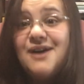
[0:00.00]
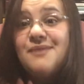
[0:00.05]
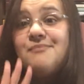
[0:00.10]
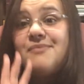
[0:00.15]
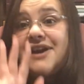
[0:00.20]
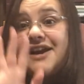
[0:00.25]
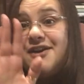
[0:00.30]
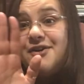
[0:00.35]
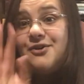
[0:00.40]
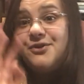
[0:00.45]

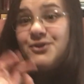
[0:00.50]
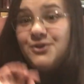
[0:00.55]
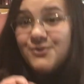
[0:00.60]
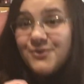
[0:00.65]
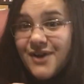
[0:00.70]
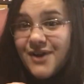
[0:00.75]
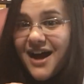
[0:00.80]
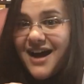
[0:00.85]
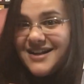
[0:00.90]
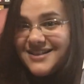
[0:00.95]
But I know you
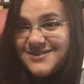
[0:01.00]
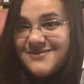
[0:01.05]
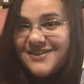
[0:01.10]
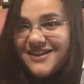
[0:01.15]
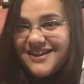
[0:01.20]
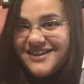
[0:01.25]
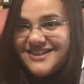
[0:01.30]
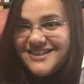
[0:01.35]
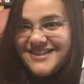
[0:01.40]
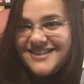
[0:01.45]
guys will
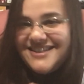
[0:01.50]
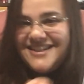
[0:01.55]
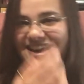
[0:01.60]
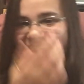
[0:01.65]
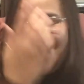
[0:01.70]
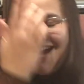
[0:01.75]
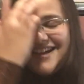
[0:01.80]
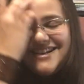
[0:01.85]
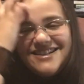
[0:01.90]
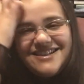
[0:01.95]

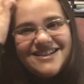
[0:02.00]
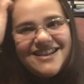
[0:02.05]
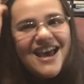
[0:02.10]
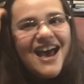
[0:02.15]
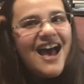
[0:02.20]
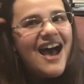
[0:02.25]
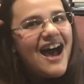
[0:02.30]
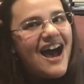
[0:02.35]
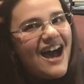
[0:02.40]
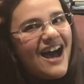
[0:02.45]
understand.
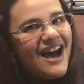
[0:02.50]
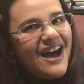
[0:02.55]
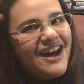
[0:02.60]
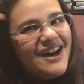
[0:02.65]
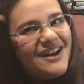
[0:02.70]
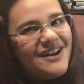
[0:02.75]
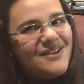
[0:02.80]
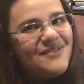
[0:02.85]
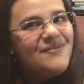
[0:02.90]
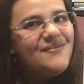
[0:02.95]

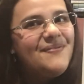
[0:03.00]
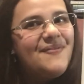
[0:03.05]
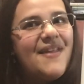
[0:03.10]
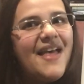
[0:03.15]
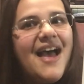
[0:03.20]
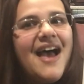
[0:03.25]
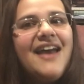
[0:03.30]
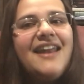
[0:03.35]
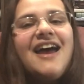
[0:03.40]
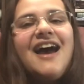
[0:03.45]
And
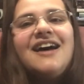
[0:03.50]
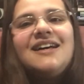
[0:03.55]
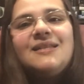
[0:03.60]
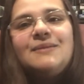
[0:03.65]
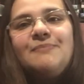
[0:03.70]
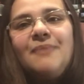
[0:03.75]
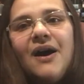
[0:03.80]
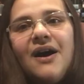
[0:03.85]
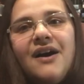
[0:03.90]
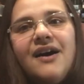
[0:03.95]
as
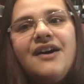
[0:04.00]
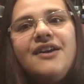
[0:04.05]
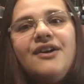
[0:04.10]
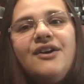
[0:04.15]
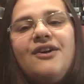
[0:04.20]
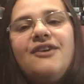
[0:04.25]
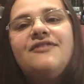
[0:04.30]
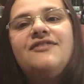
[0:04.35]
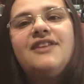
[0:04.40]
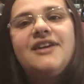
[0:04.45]
part
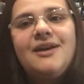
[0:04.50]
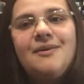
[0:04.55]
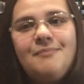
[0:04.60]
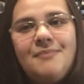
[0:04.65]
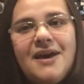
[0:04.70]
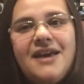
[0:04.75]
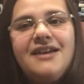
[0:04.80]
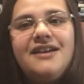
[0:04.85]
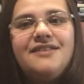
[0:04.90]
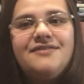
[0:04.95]
of the
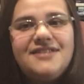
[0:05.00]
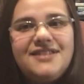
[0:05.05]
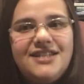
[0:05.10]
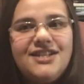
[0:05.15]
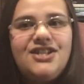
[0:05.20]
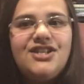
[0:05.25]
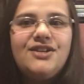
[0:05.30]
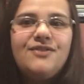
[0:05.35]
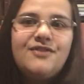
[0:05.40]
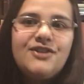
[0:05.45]
competitive
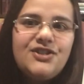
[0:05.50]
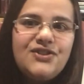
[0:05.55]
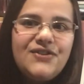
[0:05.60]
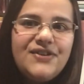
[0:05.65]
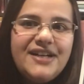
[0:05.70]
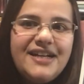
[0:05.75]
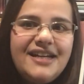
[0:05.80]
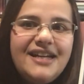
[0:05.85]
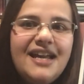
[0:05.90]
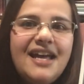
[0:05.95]
stitching
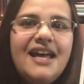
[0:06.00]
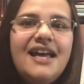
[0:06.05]
retreat,